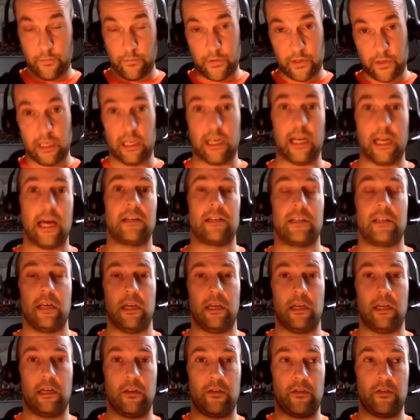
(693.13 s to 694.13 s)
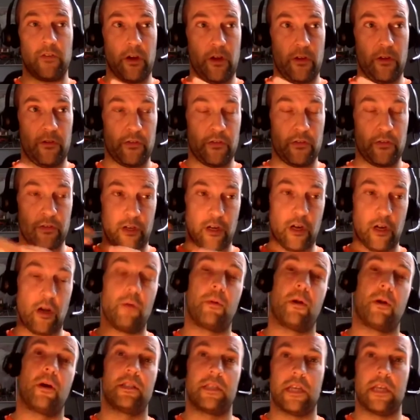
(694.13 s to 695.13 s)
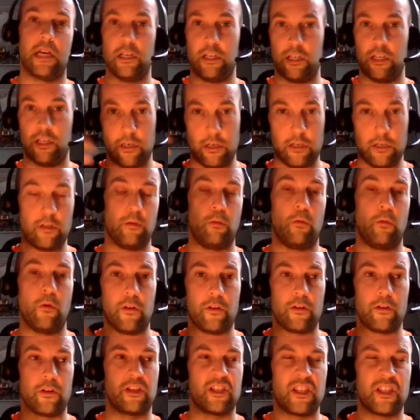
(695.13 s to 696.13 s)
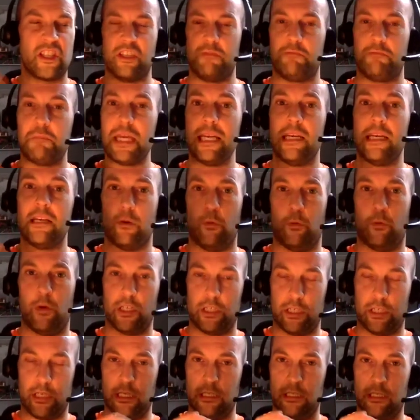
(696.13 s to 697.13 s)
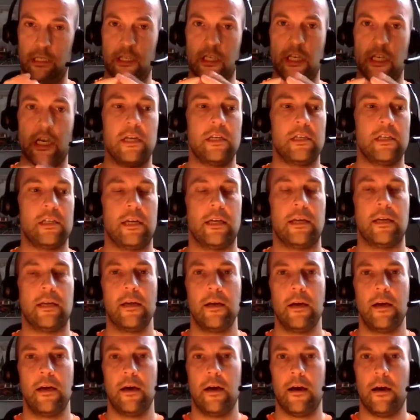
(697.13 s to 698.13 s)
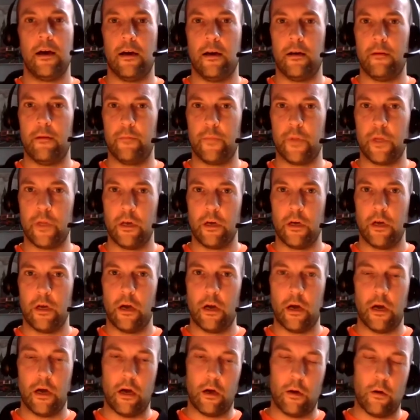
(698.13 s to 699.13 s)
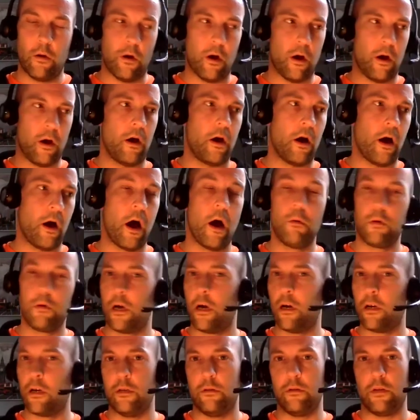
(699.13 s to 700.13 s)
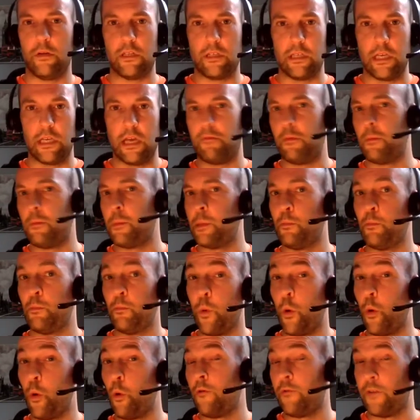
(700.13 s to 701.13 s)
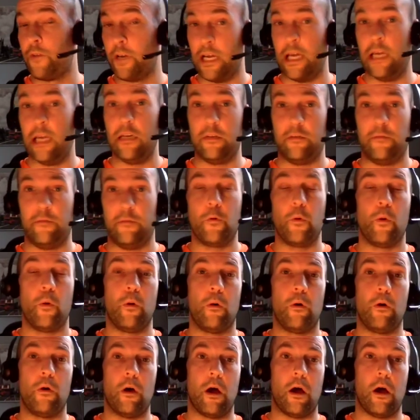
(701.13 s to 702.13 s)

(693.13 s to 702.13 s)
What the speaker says: connecting and globalization and the speed at which things are changing, I would argue there's never been more of a need for